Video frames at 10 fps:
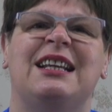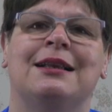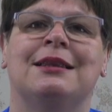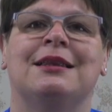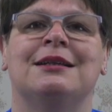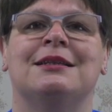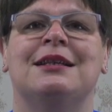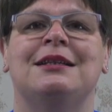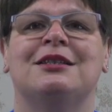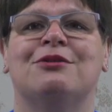little things
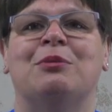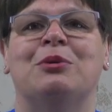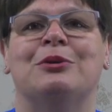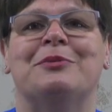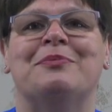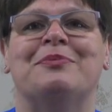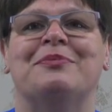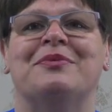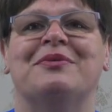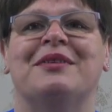he'd scribbled.
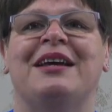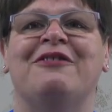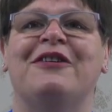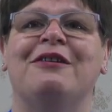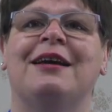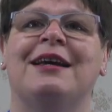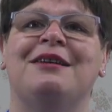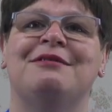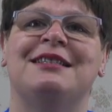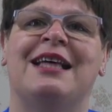It felt like
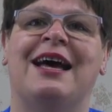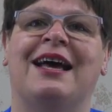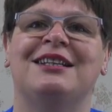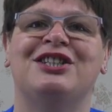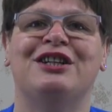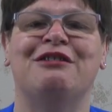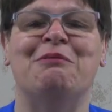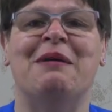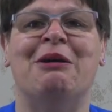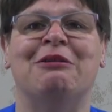he was there,
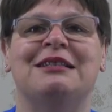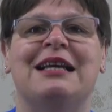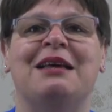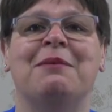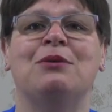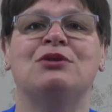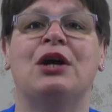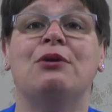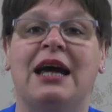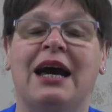cheering me on, telling me it was
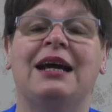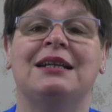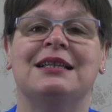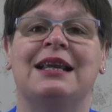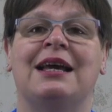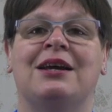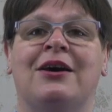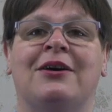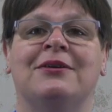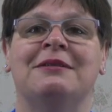okay to let
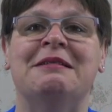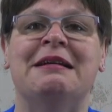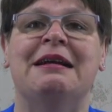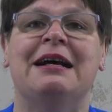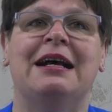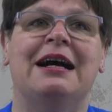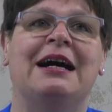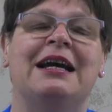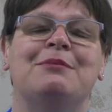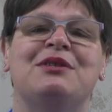go.
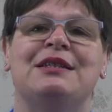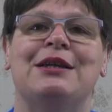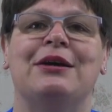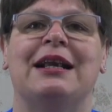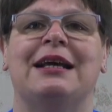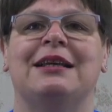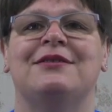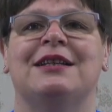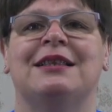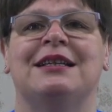I am so glad
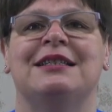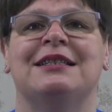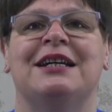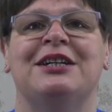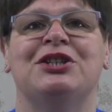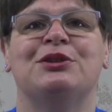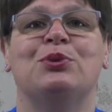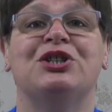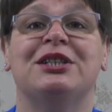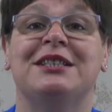I've done this. I just
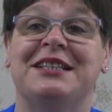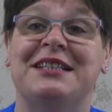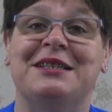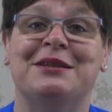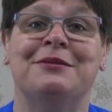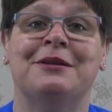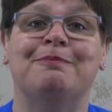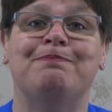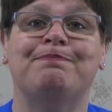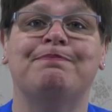wish I'd done it sooner.
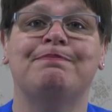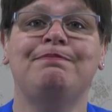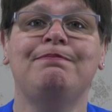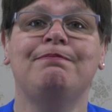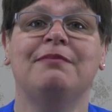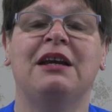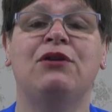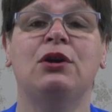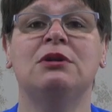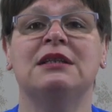
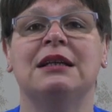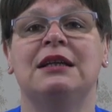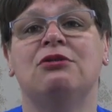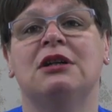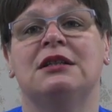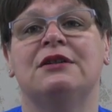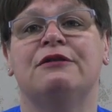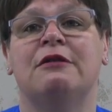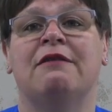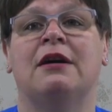If you want to clear your clutter
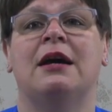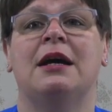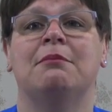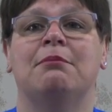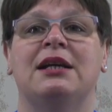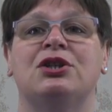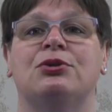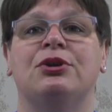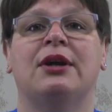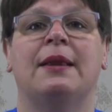forever, make
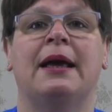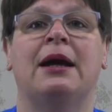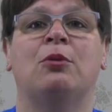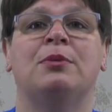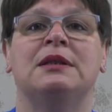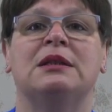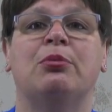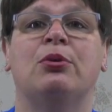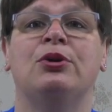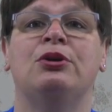sure you get the help and
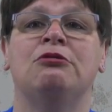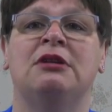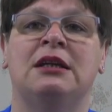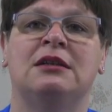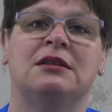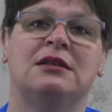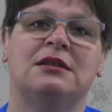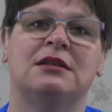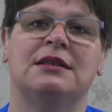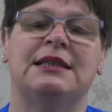support you need to
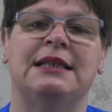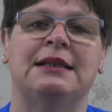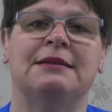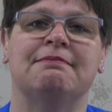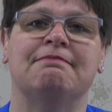succeed.